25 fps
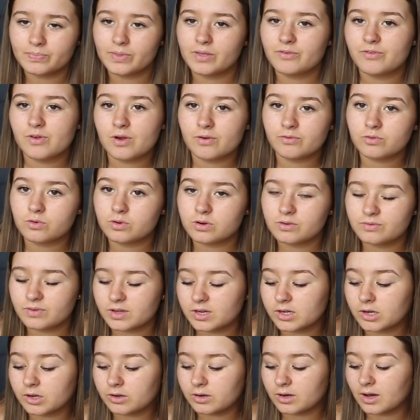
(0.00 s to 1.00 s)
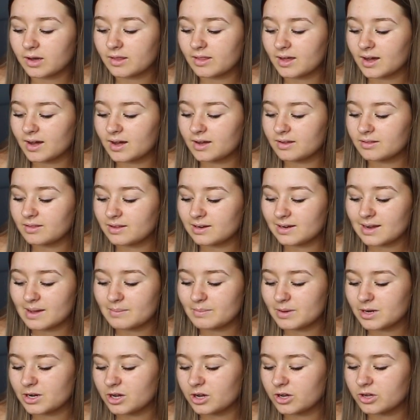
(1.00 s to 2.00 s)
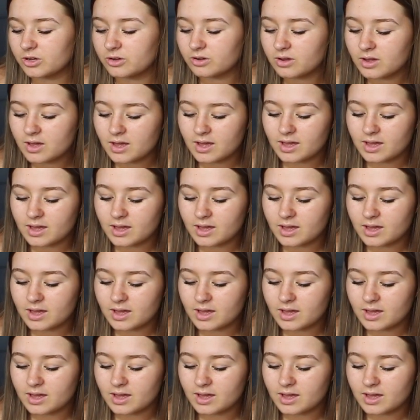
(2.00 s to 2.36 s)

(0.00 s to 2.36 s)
If you ever want a video like that, let me know.